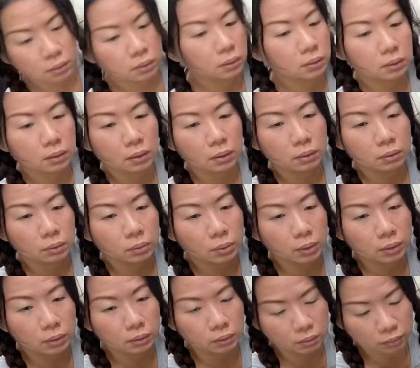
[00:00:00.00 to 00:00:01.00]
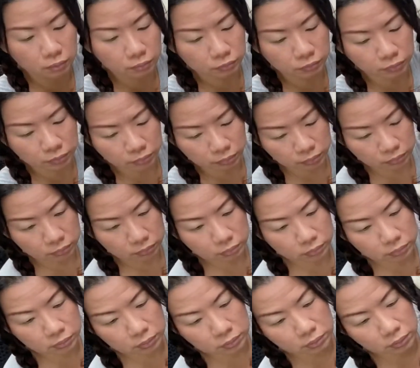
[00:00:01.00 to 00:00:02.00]
There are quite a lot of aerial
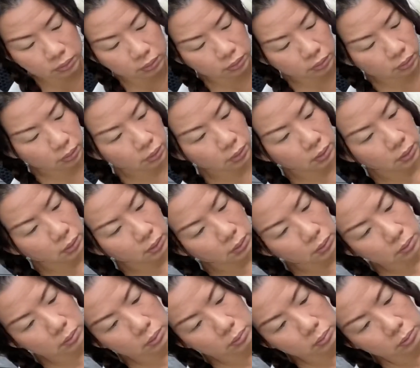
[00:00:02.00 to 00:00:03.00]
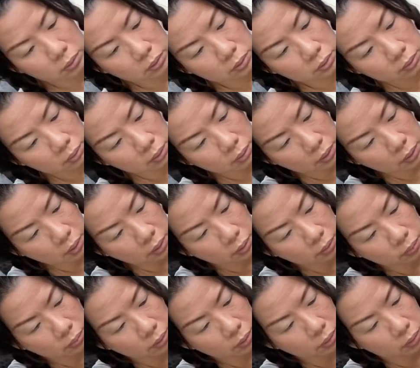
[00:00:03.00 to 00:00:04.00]
roots. I'm just going to cut
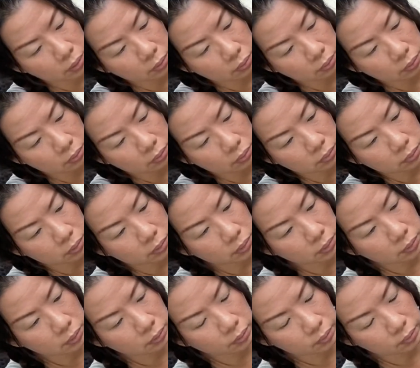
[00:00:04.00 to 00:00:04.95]
where the aerial roots are.